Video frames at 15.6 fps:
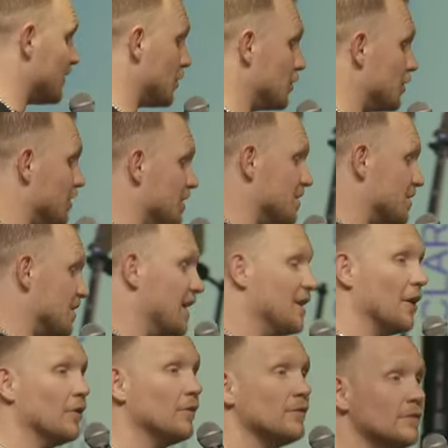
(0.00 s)
nothing good to say,
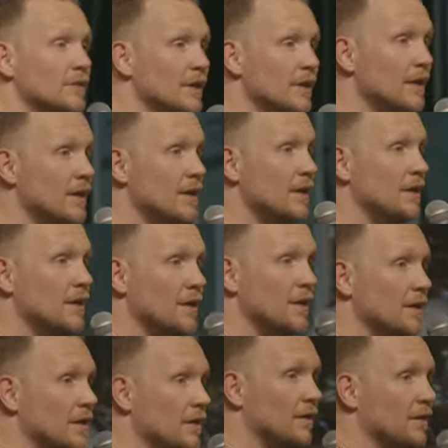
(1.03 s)
don't.
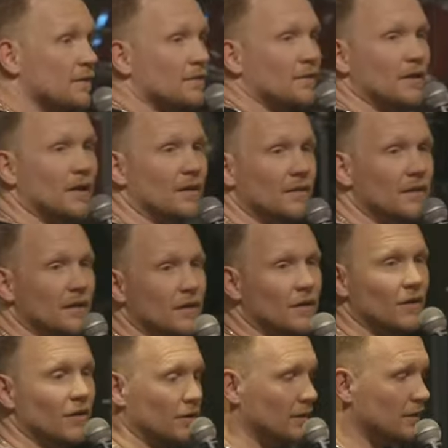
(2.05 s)
Say nothing at
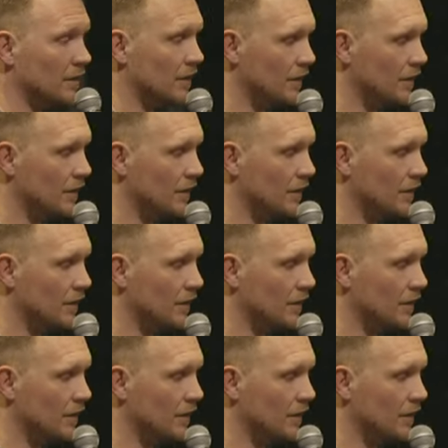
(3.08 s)
all.